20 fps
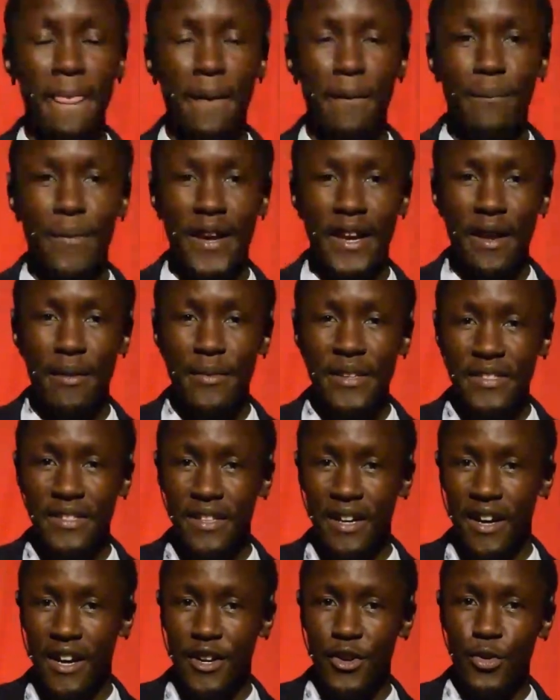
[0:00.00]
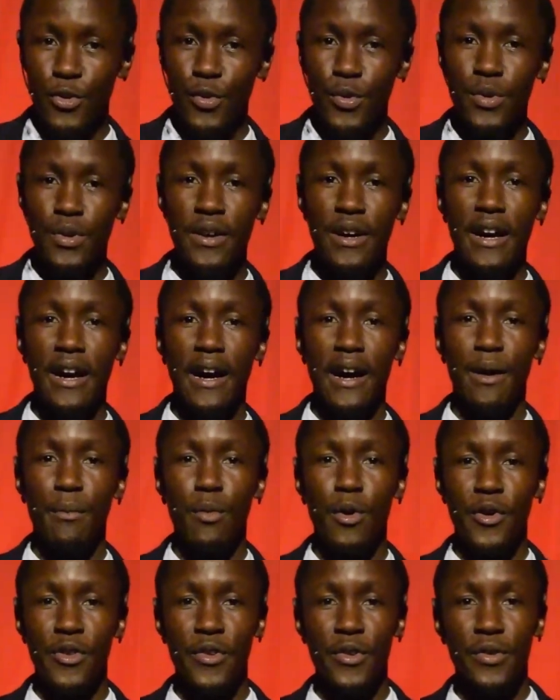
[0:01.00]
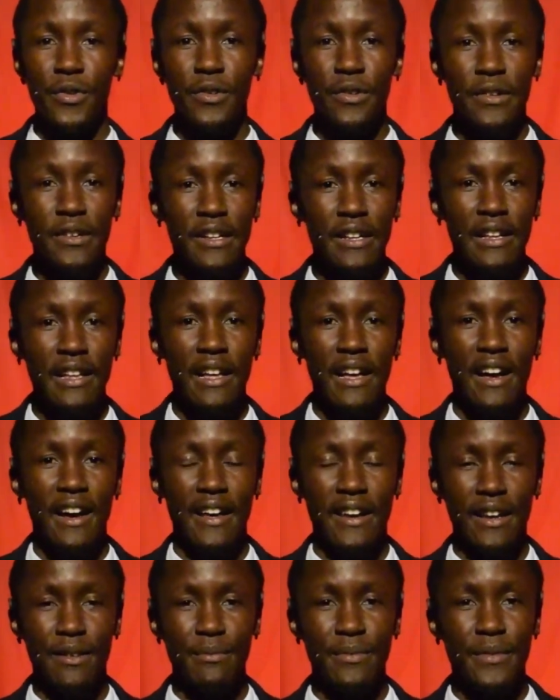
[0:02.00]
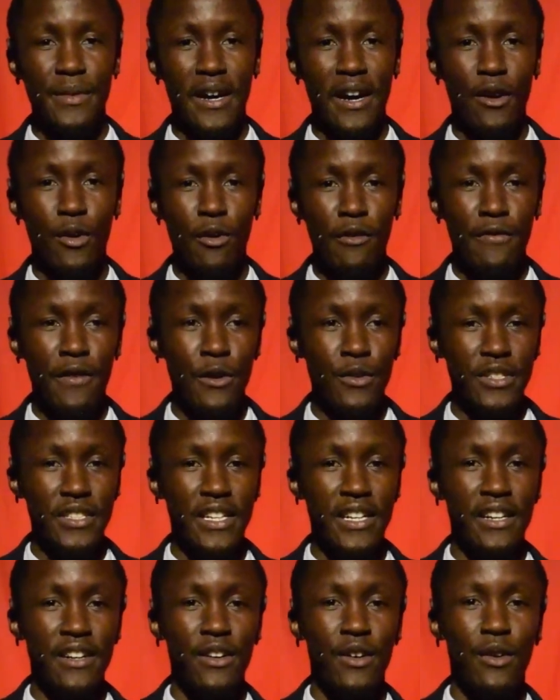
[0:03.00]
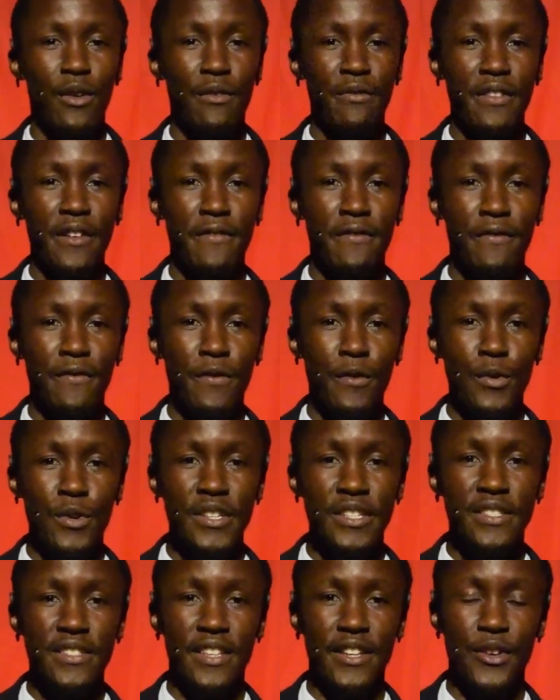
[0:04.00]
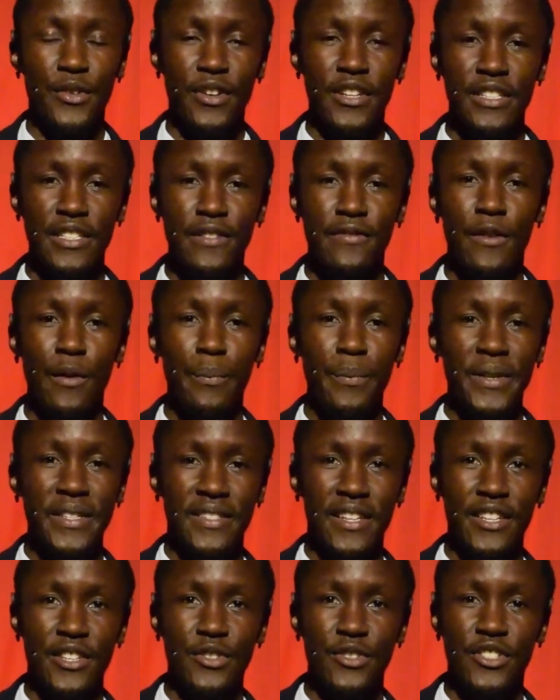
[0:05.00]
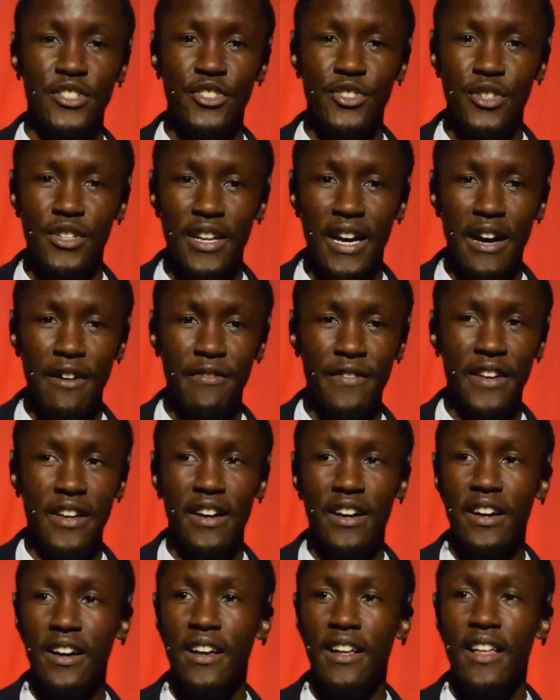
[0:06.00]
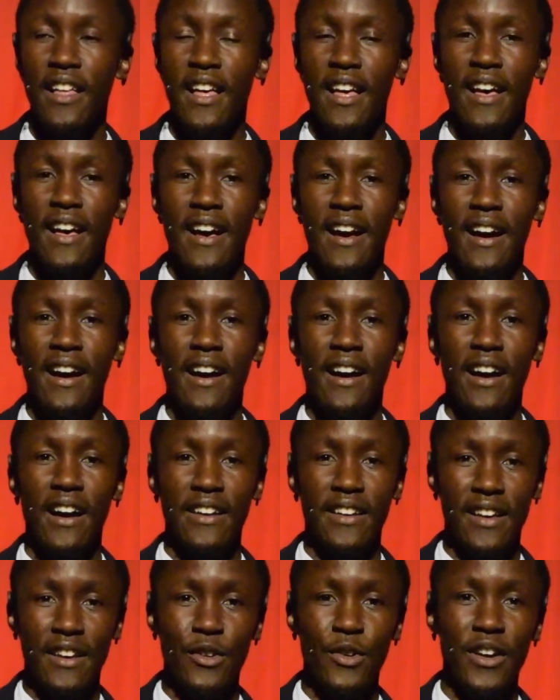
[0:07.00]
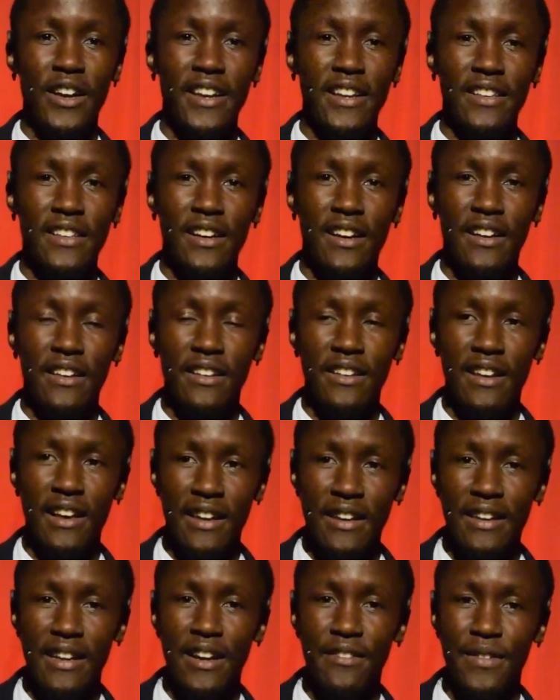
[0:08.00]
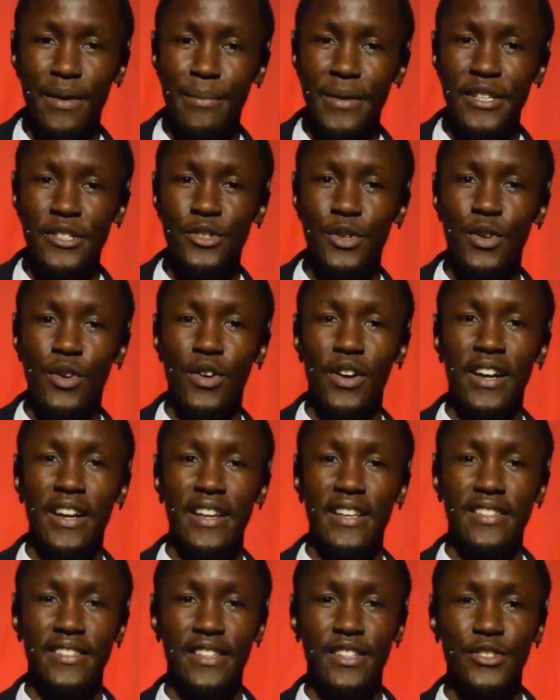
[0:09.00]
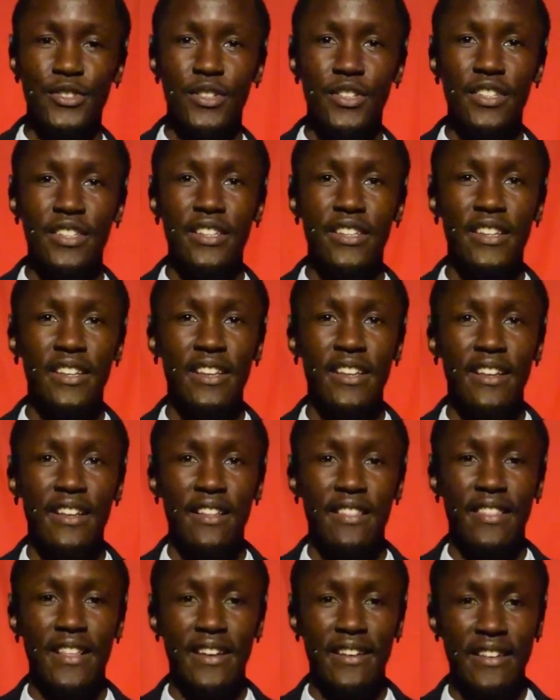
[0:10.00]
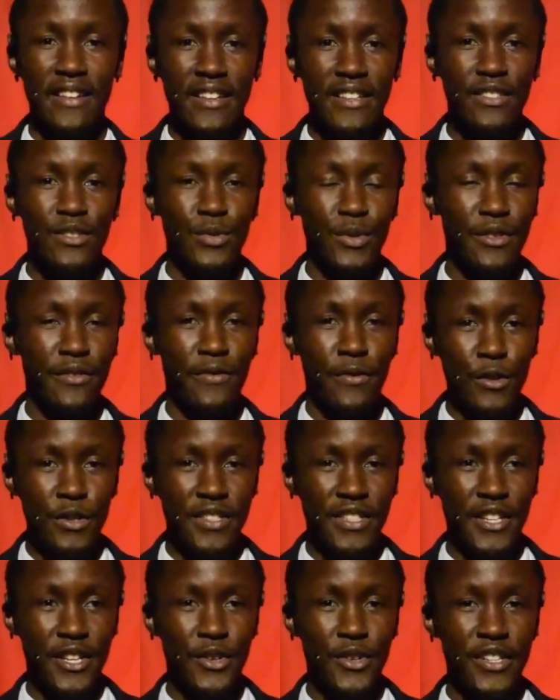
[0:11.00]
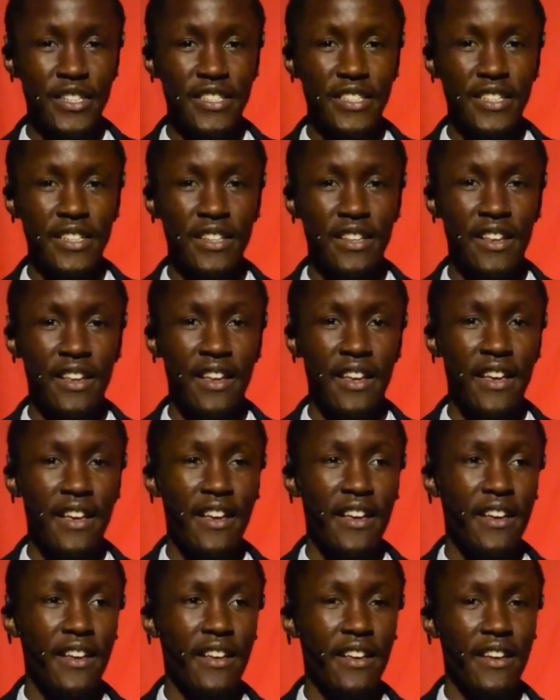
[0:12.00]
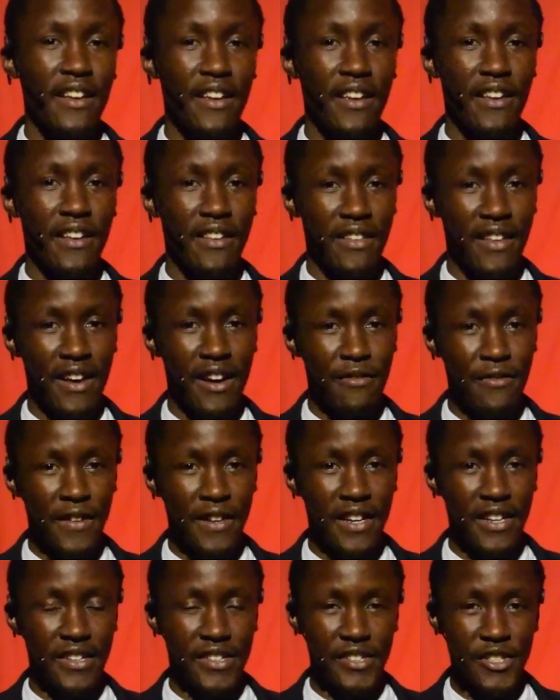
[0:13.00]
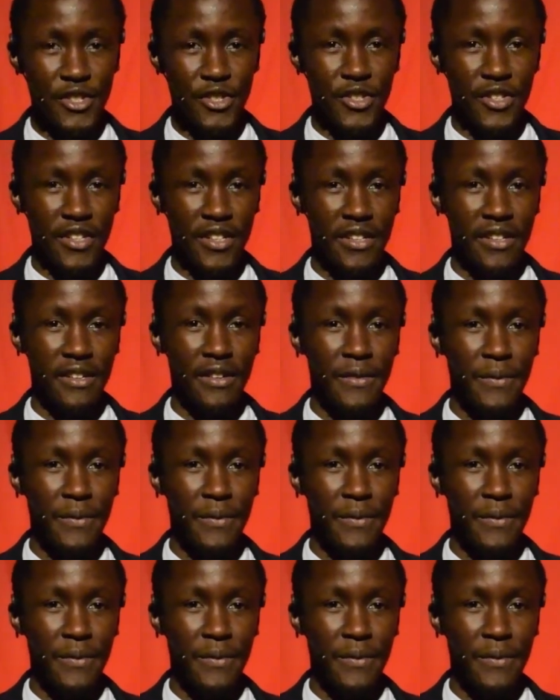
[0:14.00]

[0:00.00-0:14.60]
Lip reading: My name is Andrew Abonyo, and I'm a co-founder of the Food Security for Peace and Nutrition Africa, a non-governmental organization that deals with food security in the African region.